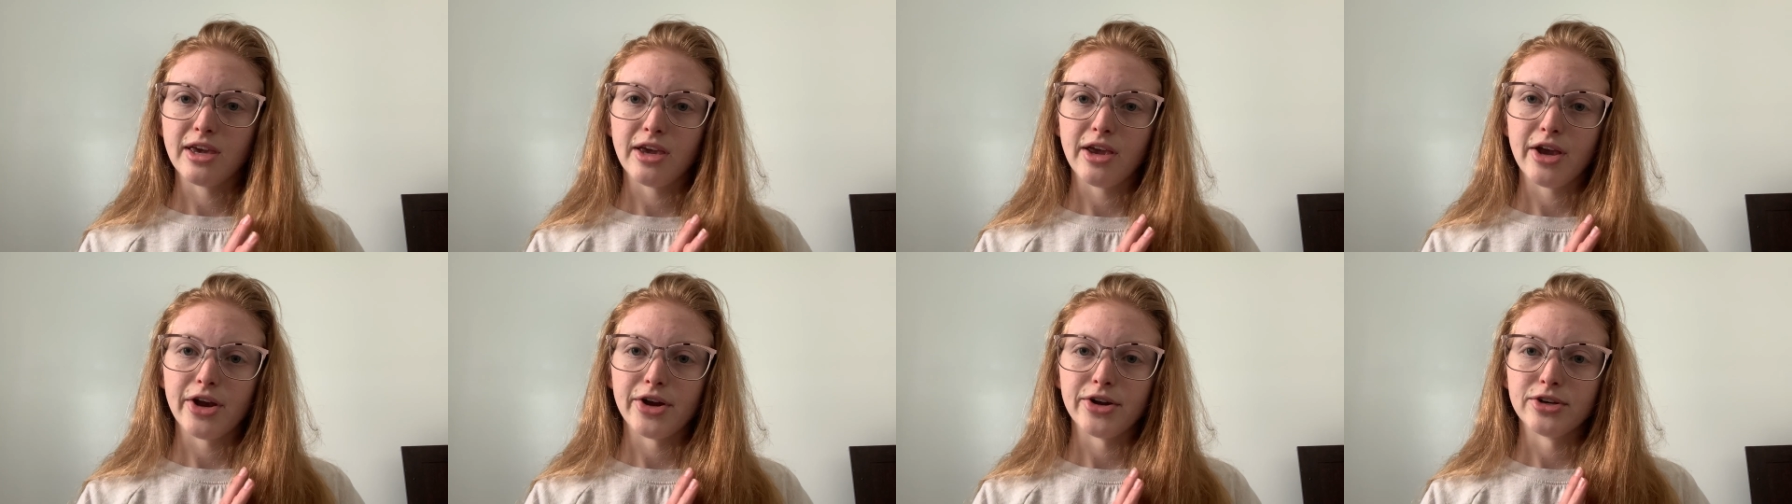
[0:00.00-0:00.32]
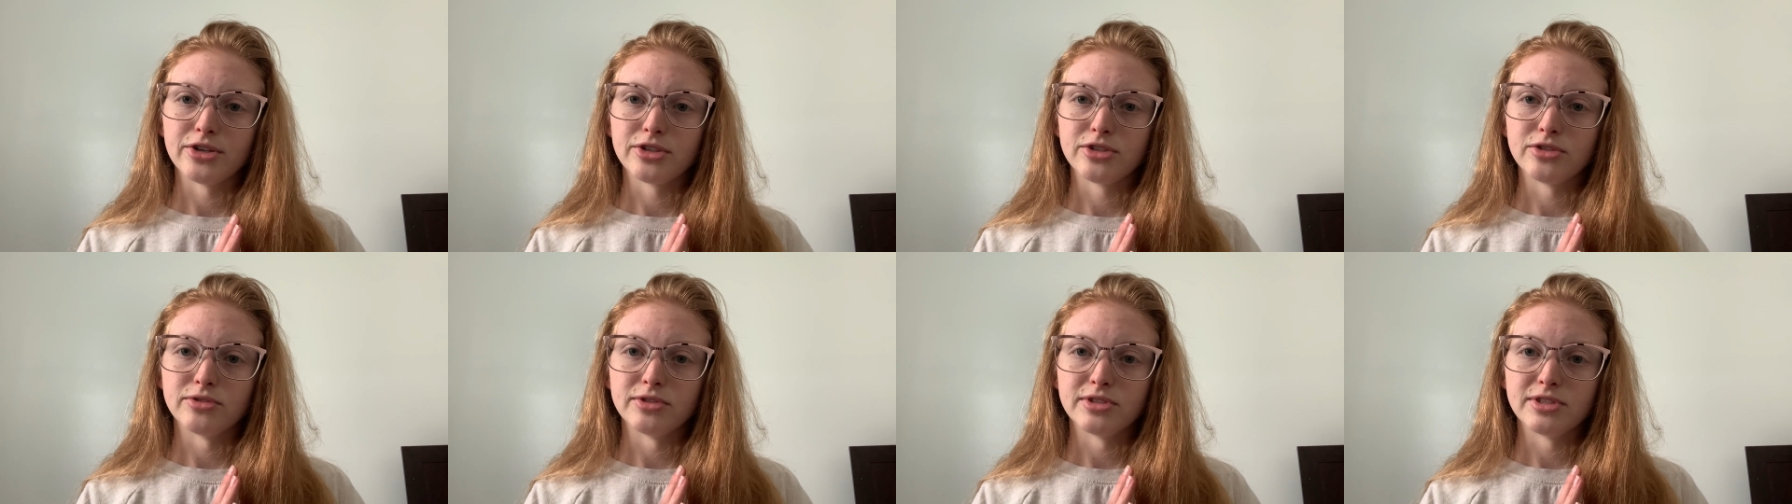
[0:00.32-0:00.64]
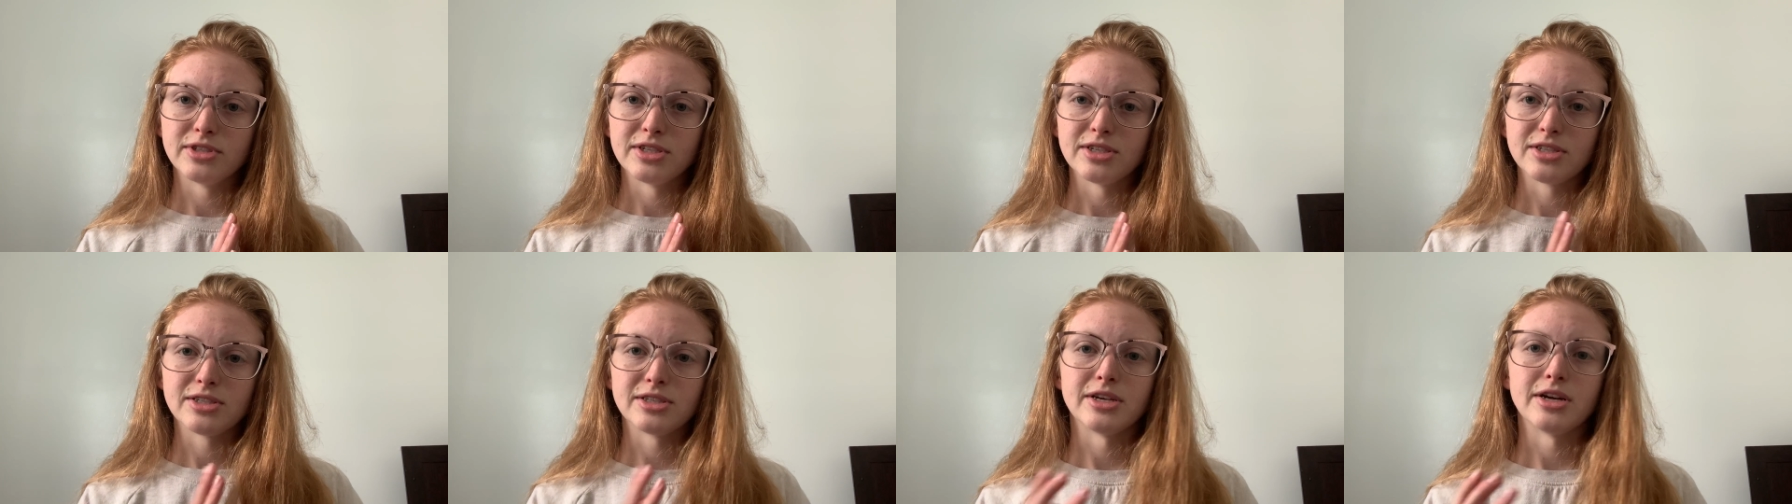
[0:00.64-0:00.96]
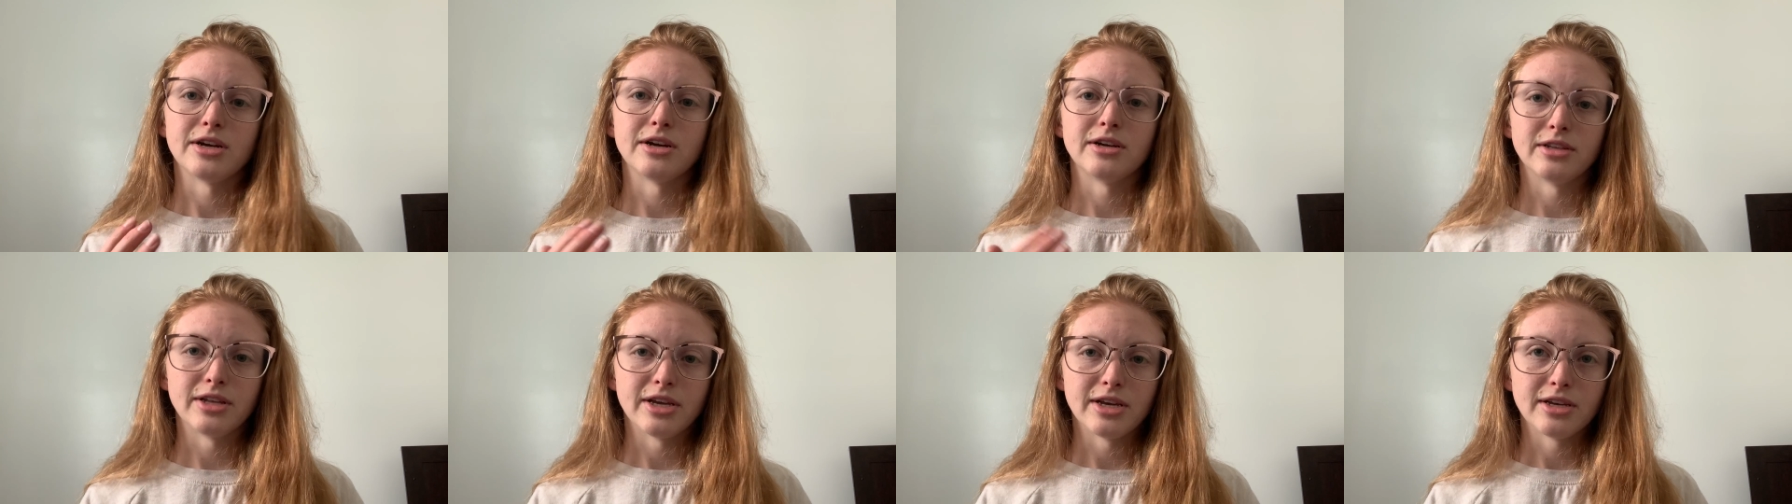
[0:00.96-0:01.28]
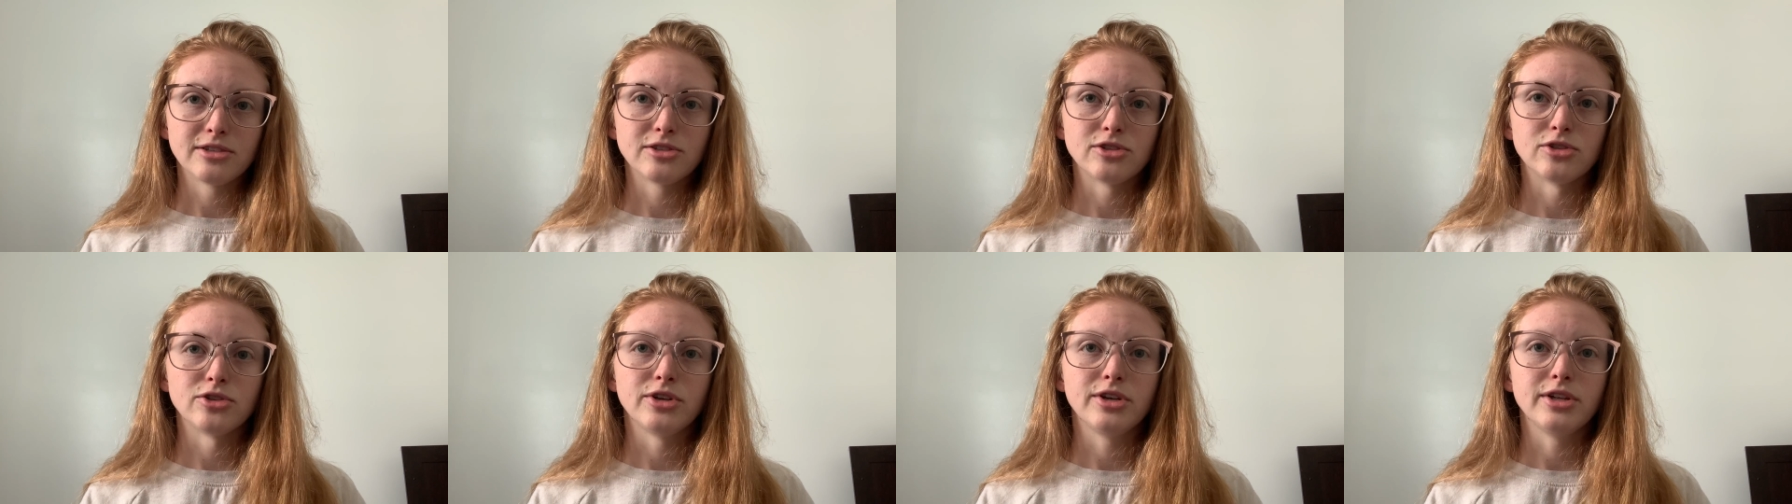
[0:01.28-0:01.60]
characteristics there and like
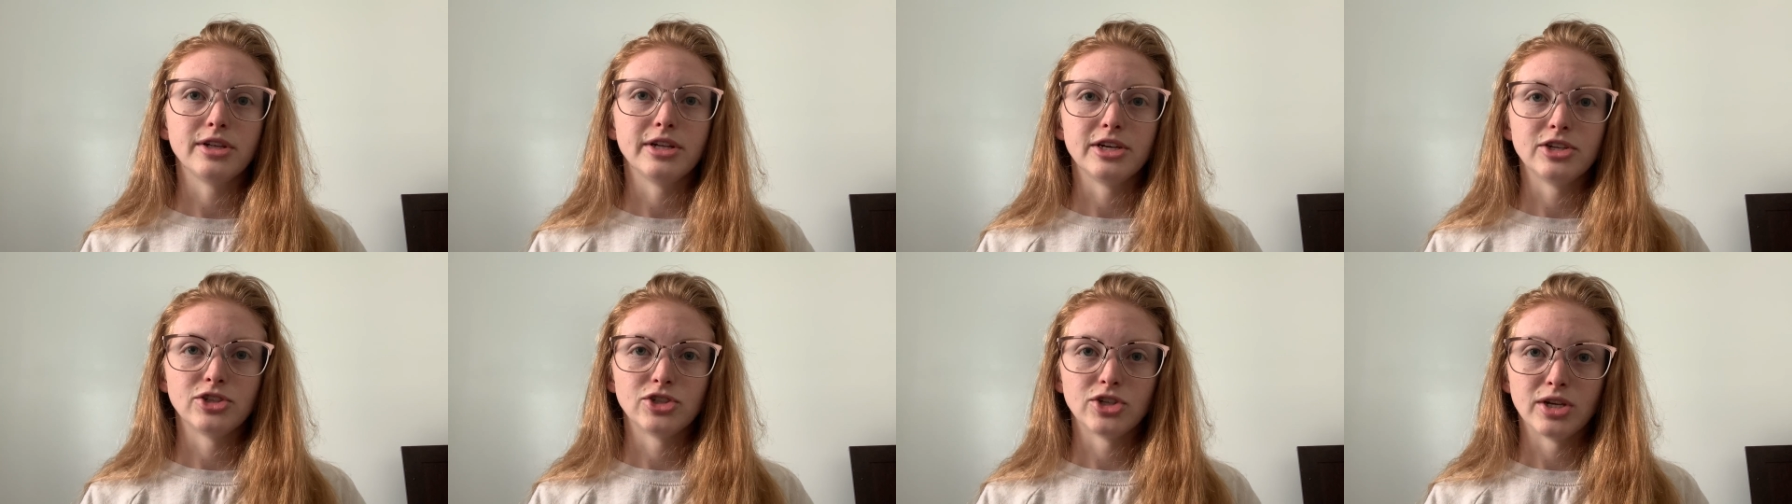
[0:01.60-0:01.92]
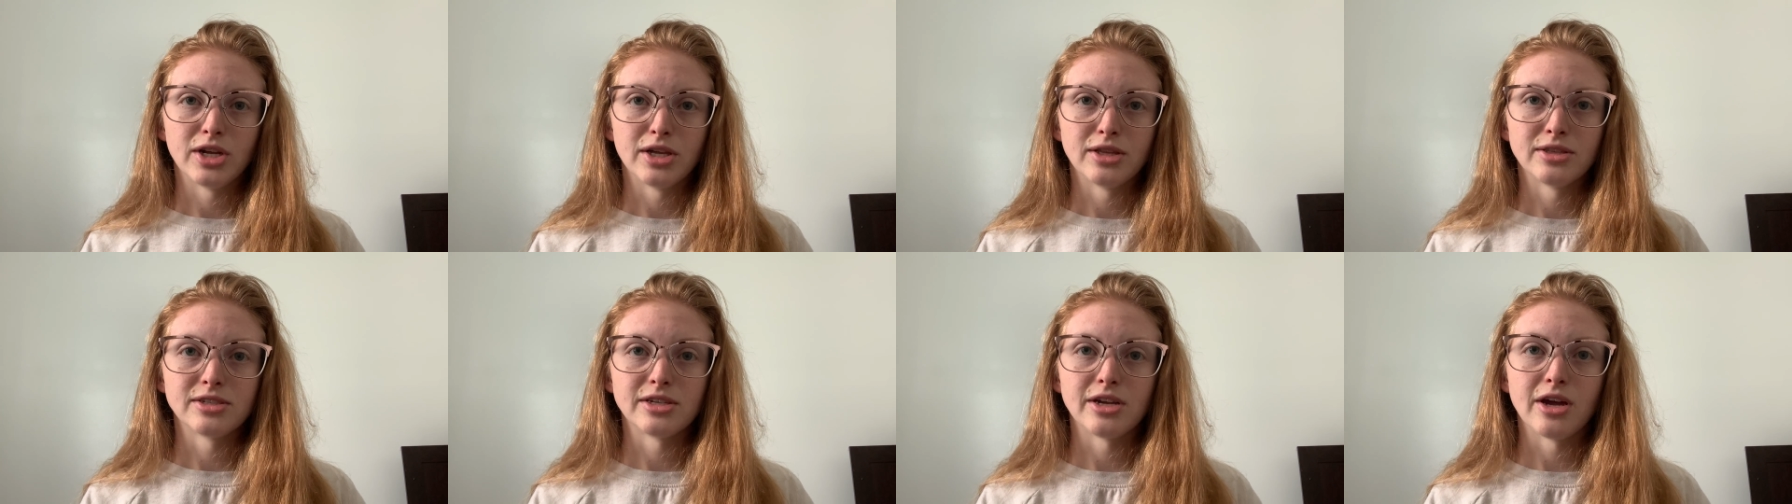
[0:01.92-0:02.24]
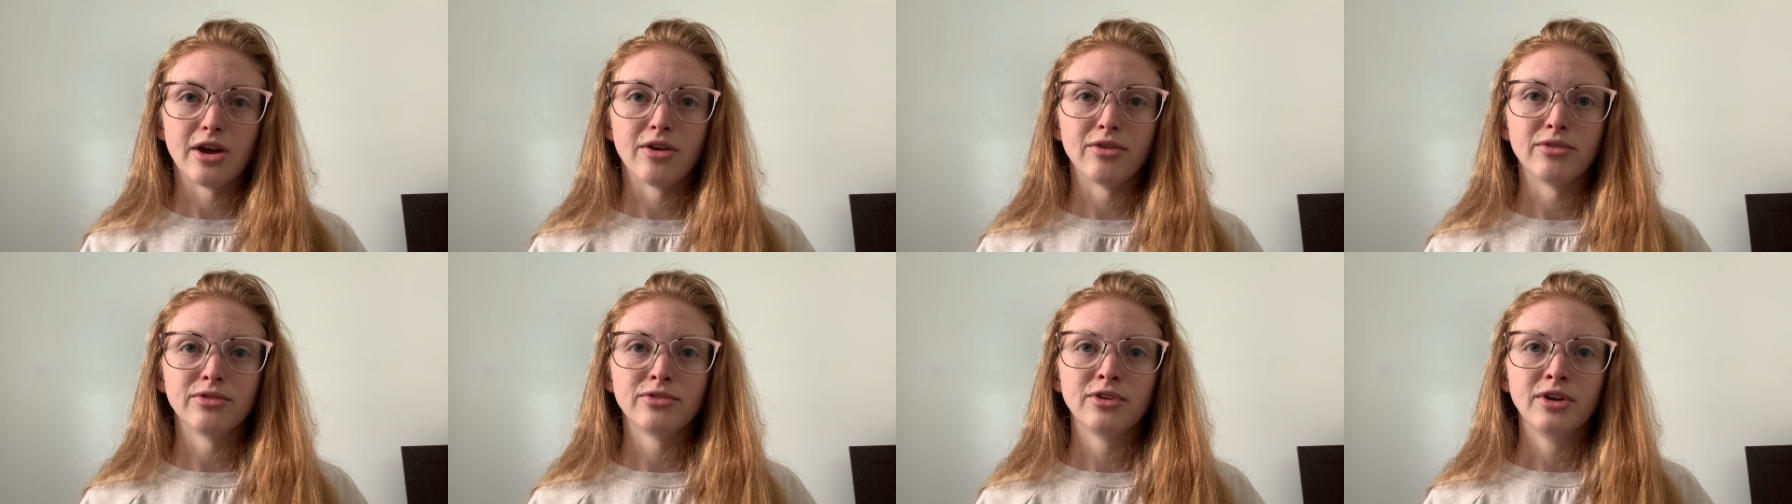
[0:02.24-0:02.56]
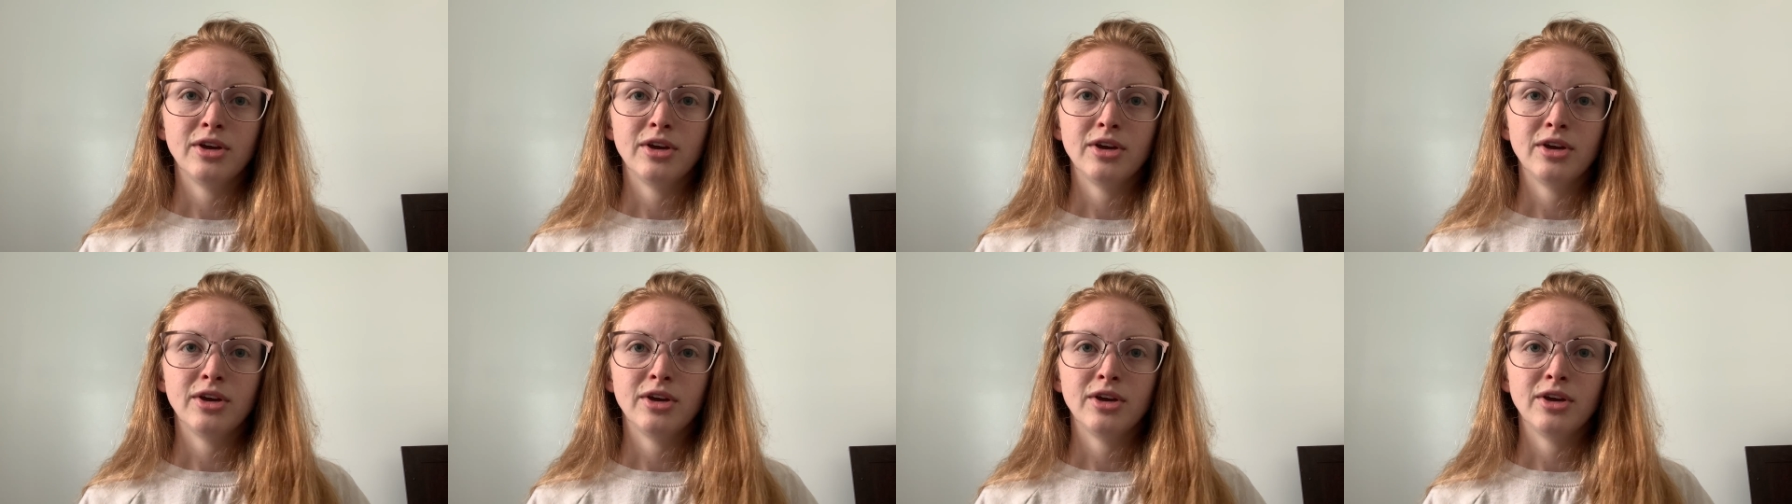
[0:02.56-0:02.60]
circulation and stuff.